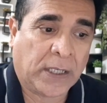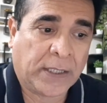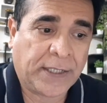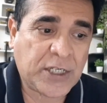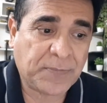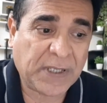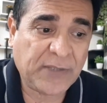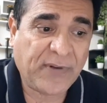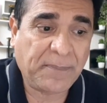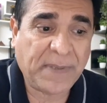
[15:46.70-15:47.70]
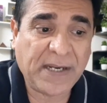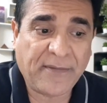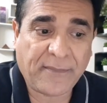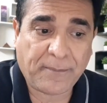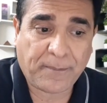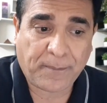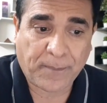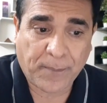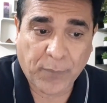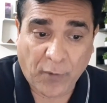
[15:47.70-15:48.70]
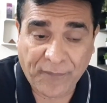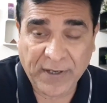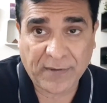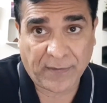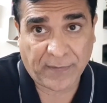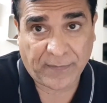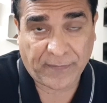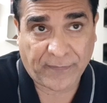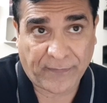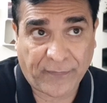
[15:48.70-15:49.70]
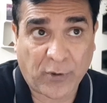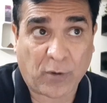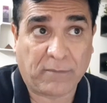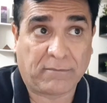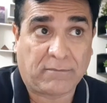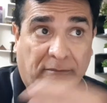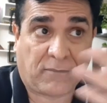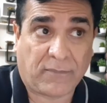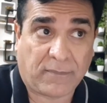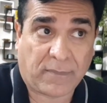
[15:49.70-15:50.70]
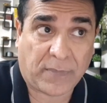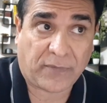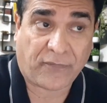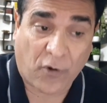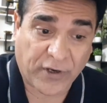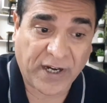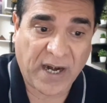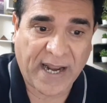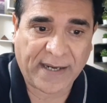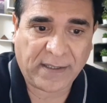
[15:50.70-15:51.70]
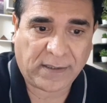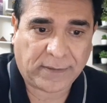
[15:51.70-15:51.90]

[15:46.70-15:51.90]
This month will bring profit from foreign land.